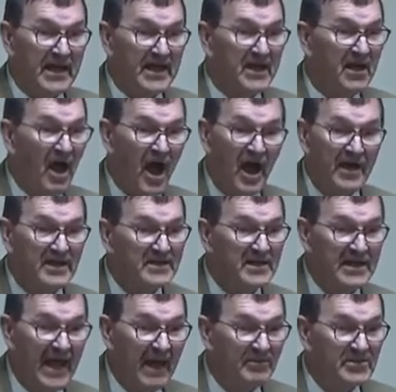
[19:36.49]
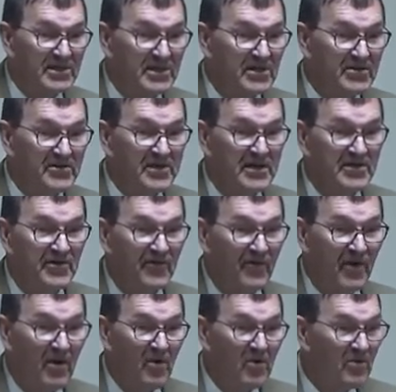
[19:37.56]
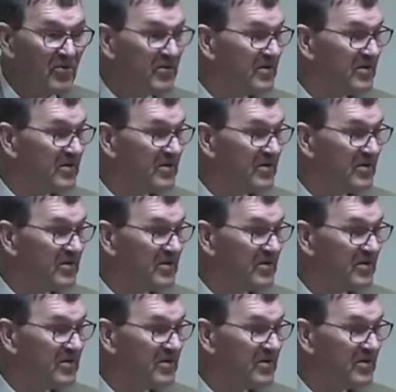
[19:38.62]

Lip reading: God is in absolute control.